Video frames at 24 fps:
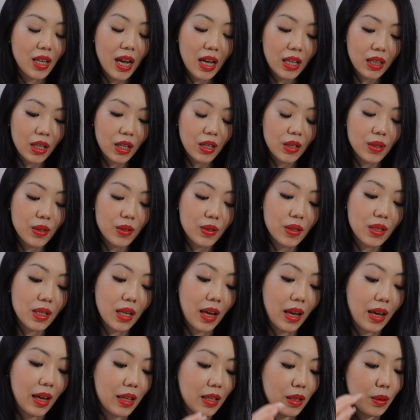yellows
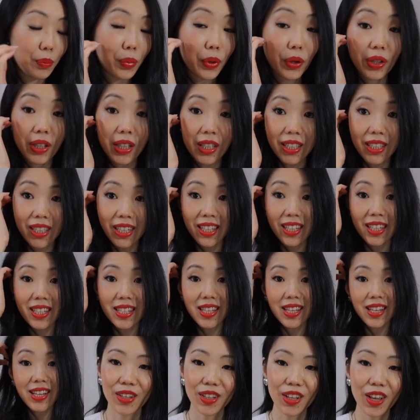and
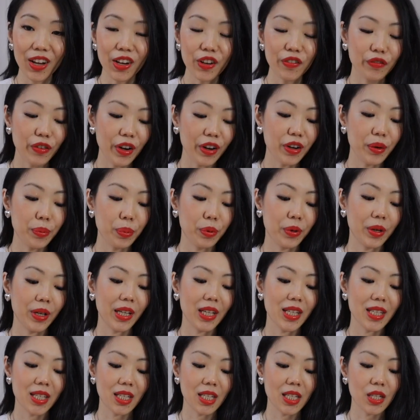burgundies. There's a lot of very
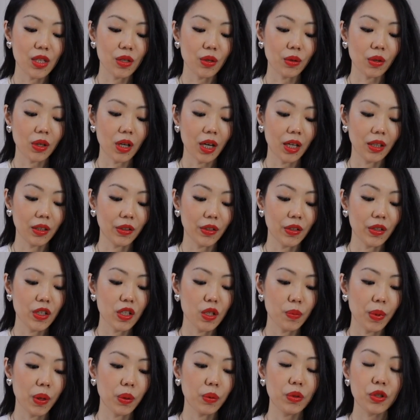pretty seasonal
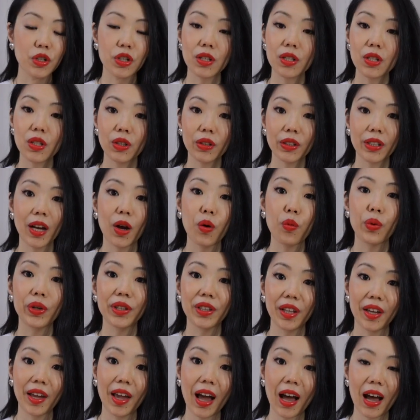colors, but we'll just look at what
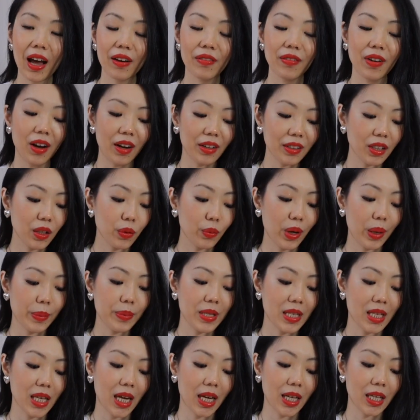they have on the
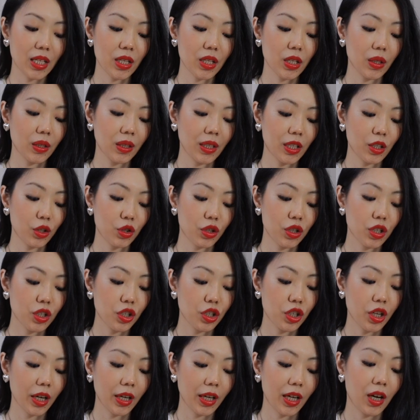website. So let's just
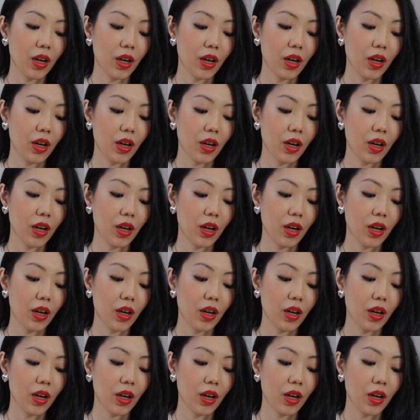check